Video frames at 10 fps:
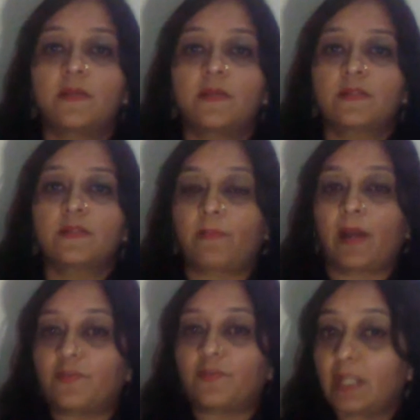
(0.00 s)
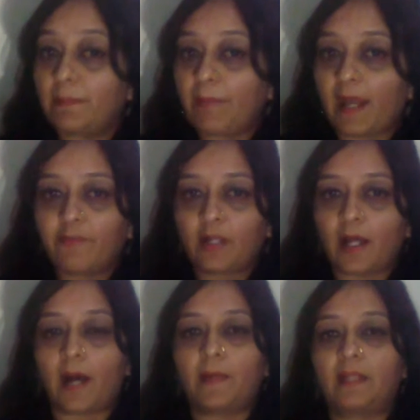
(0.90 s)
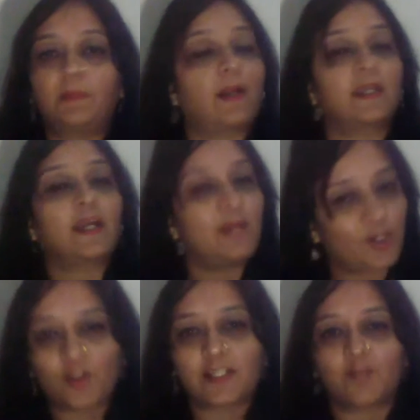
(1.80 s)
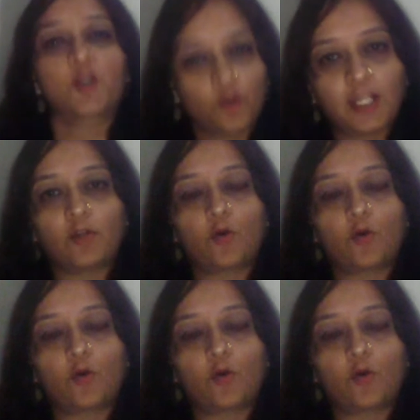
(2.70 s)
some kind of setback for Aam Aadmi Party government. It wasn't. Look at